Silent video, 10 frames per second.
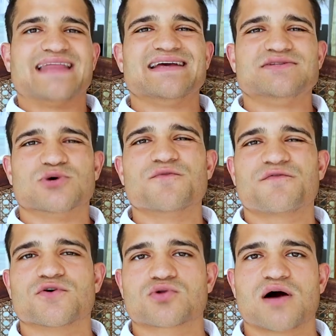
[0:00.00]
And they don't
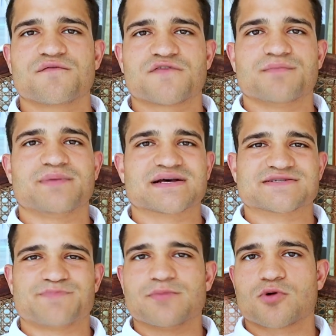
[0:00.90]
feel confident
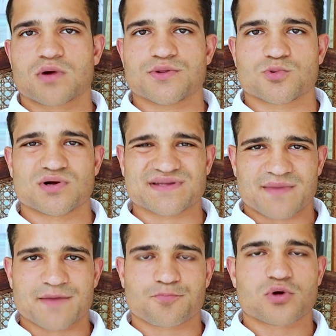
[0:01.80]
because people around the world, they
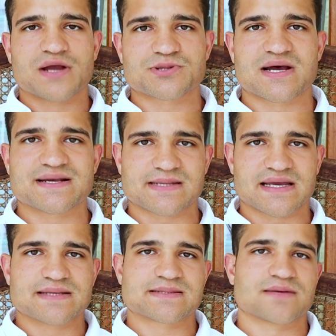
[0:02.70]
might prejudice
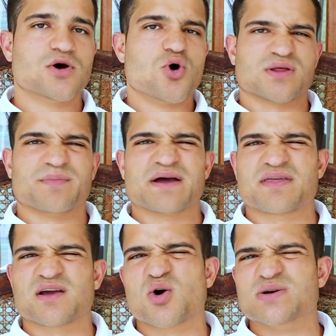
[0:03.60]
against them, or they
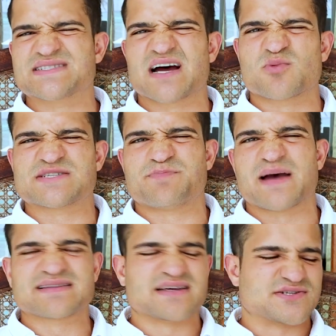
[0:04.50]
might think, oh, it's not
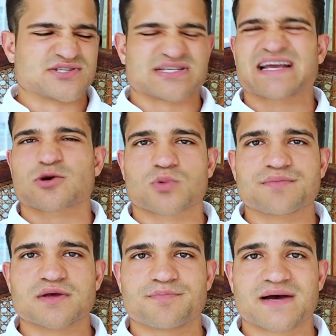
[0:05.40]
respected. It's just a
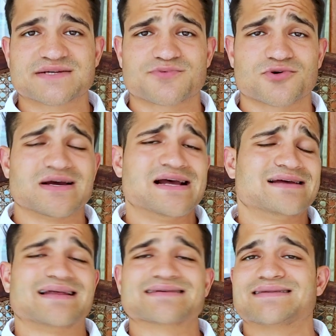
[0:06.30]
Caribbean passport.
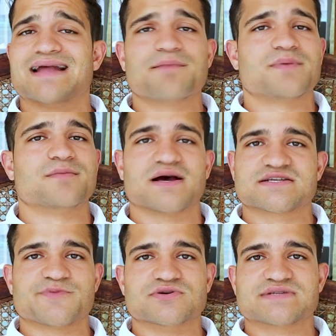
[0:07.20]
That's not been my
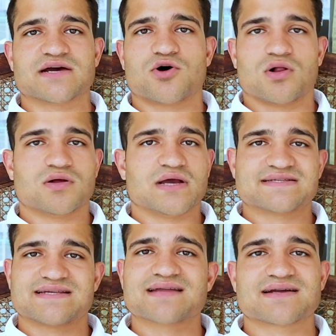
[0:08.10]
experience at all.
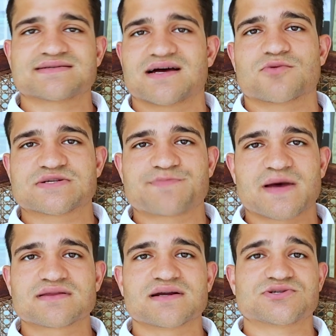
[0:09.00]
It's not that it's not
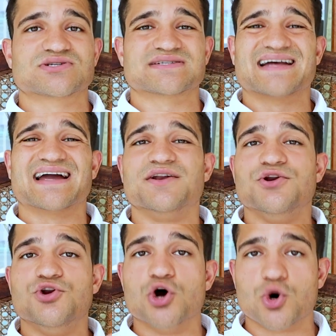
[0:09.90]
respected. It's just it's not
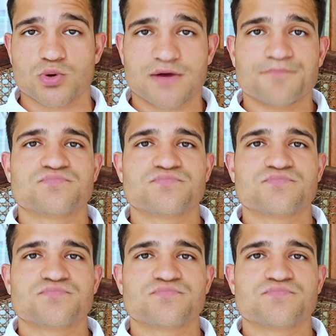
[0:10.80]
known.